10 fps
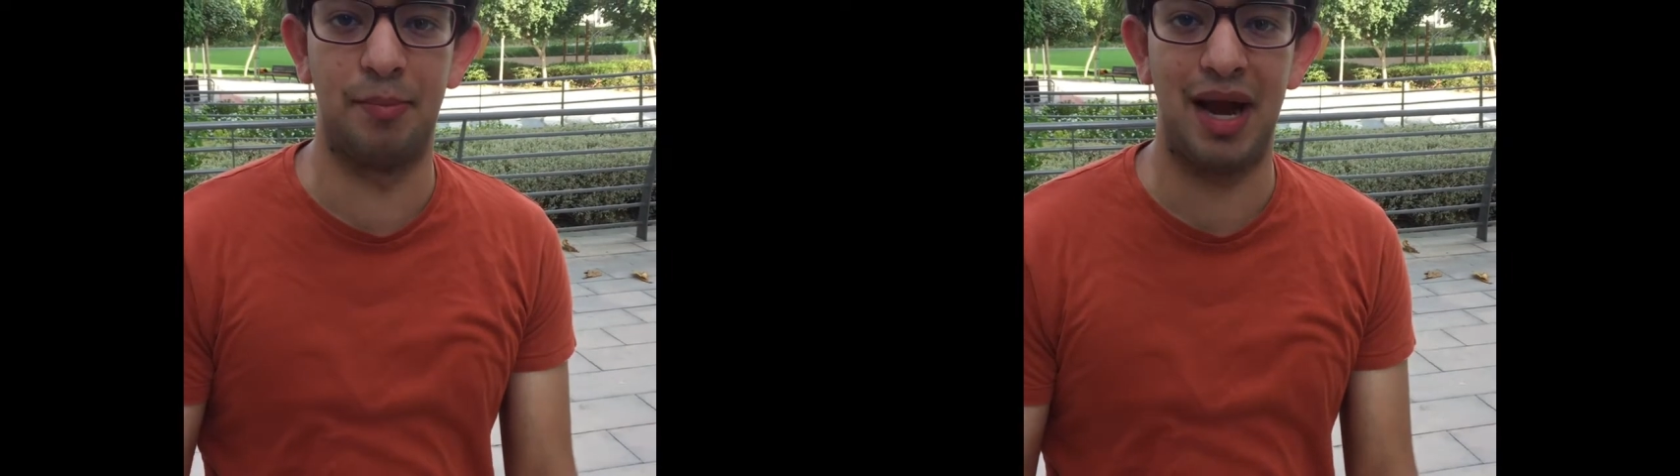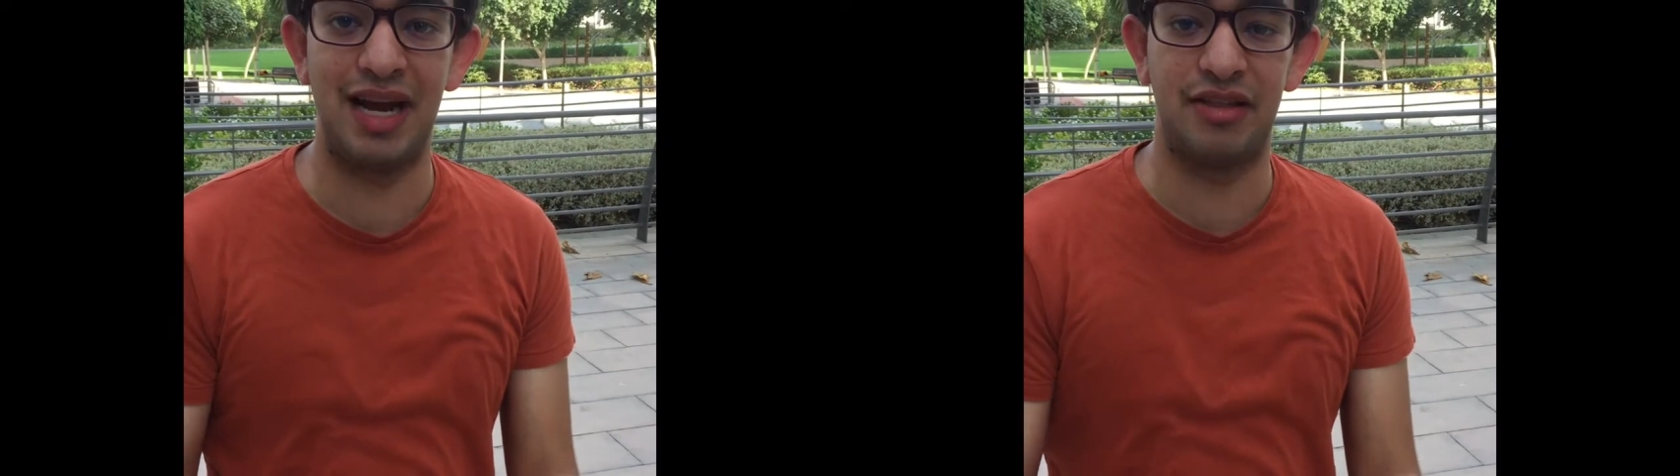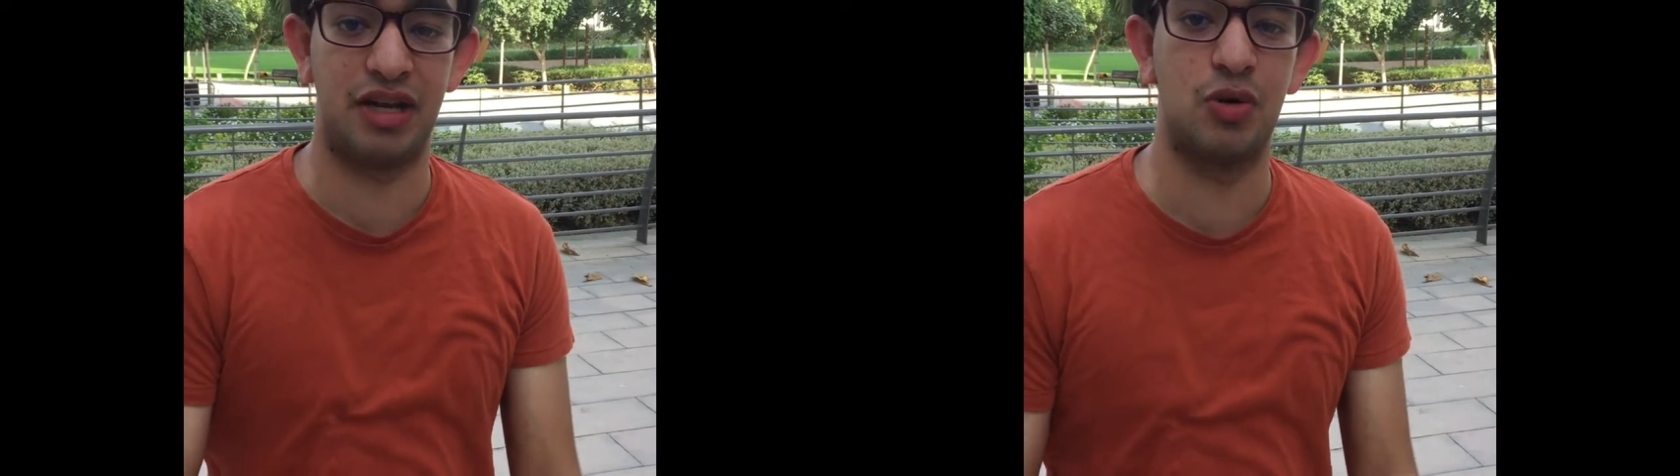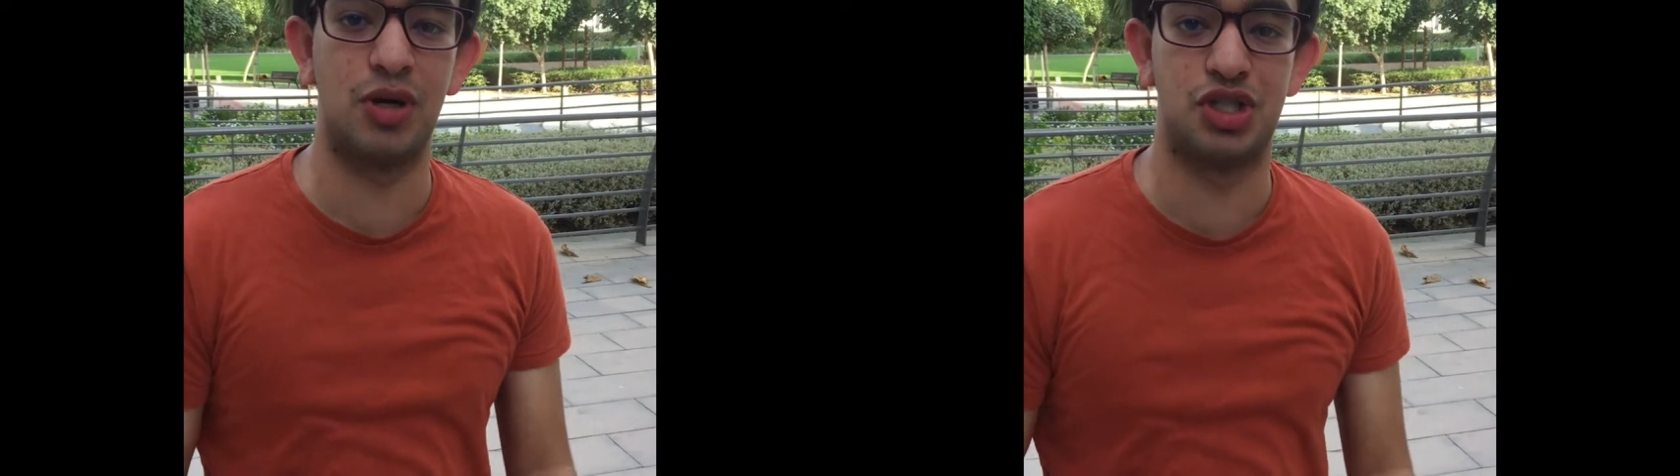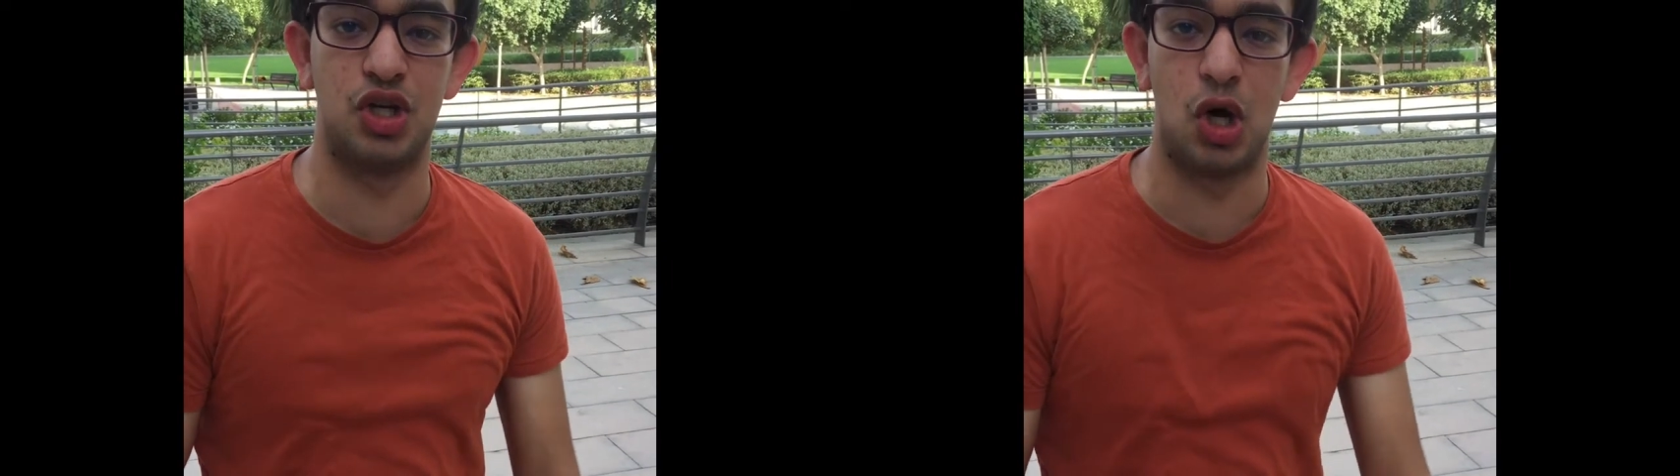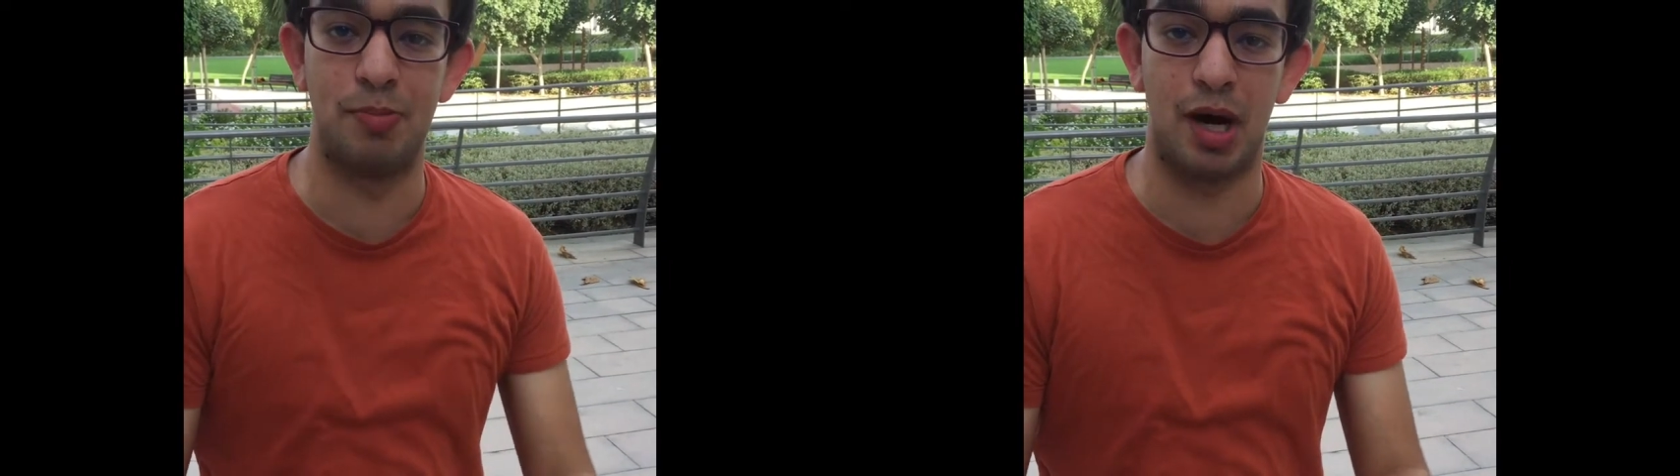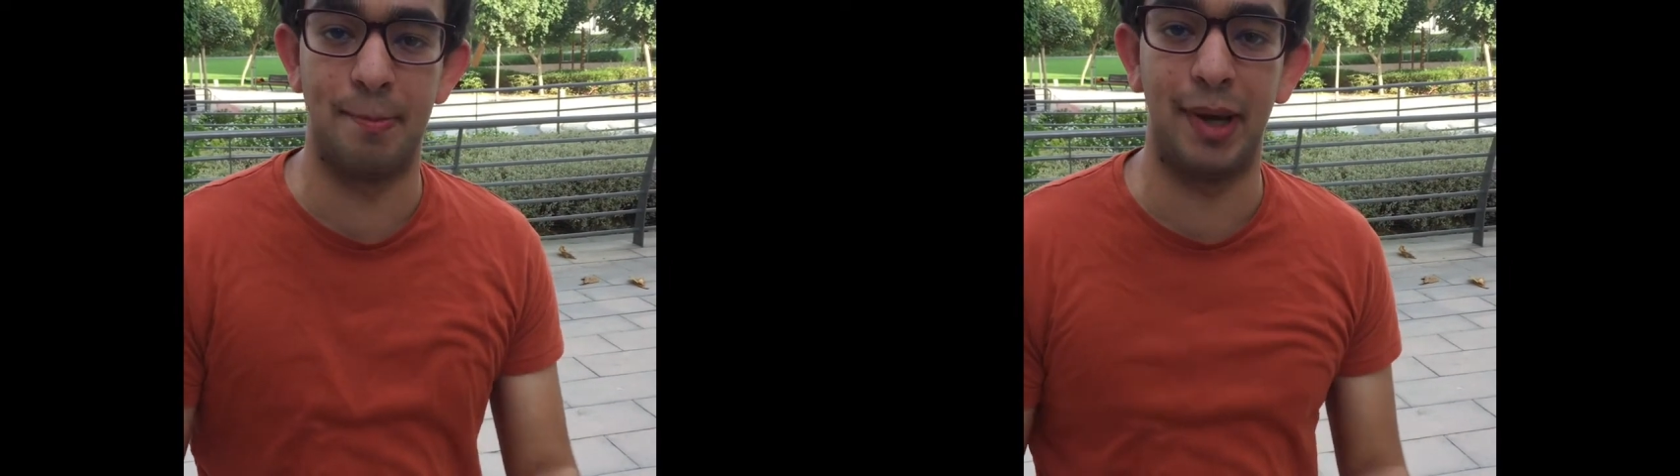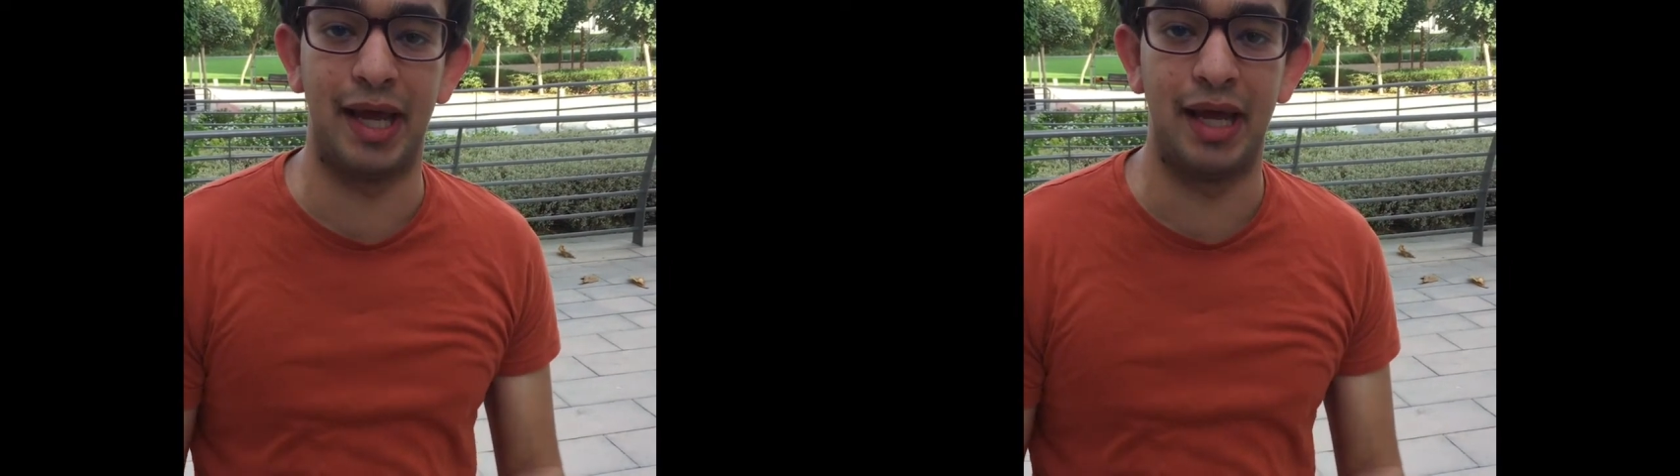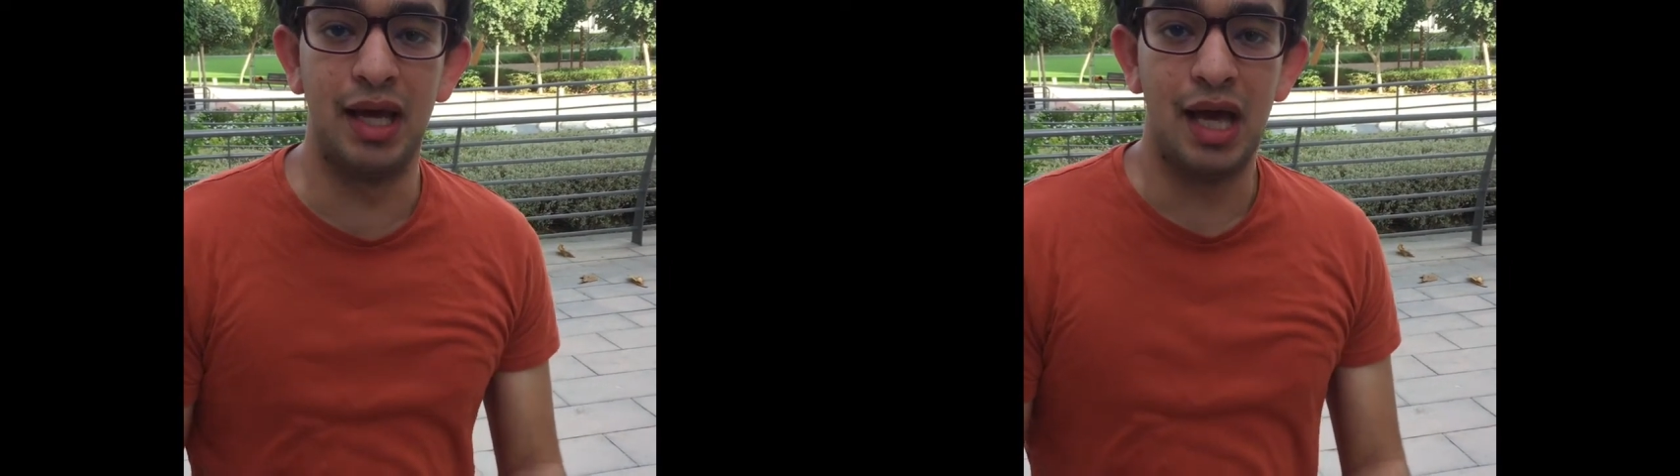anything you want to know about me.